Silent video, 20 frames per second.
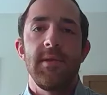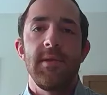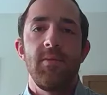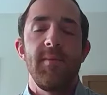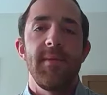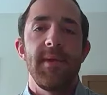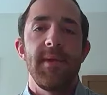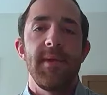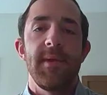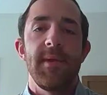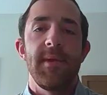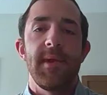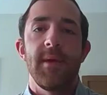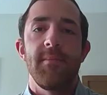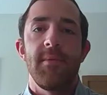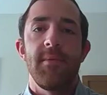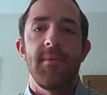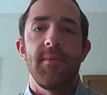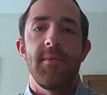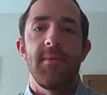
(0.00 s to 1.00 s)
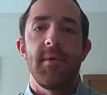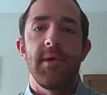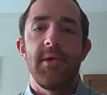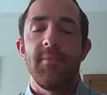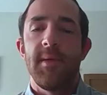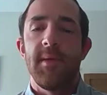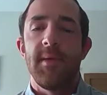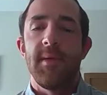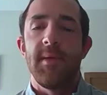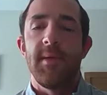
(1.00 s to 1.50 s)
we'd be picking up on, or
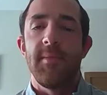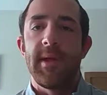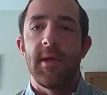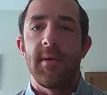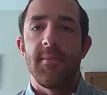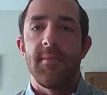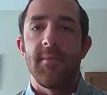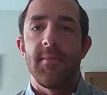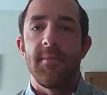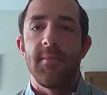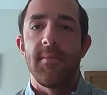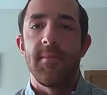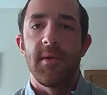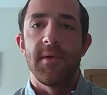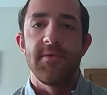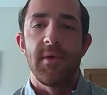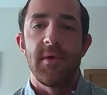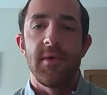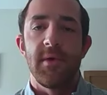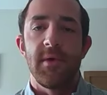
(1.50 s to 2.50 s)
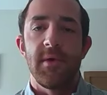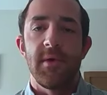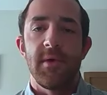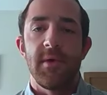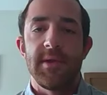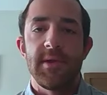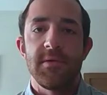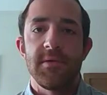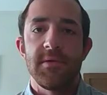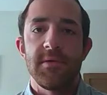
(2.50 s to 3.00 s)
you'd be picking up on, to
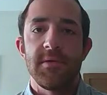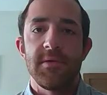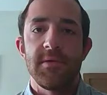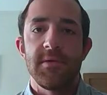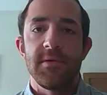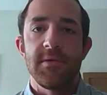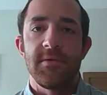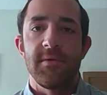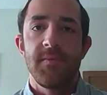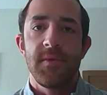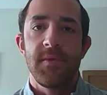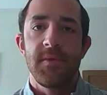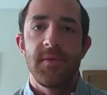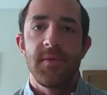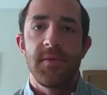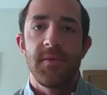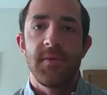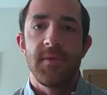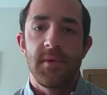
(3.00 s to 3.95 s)
draw these conclusions from.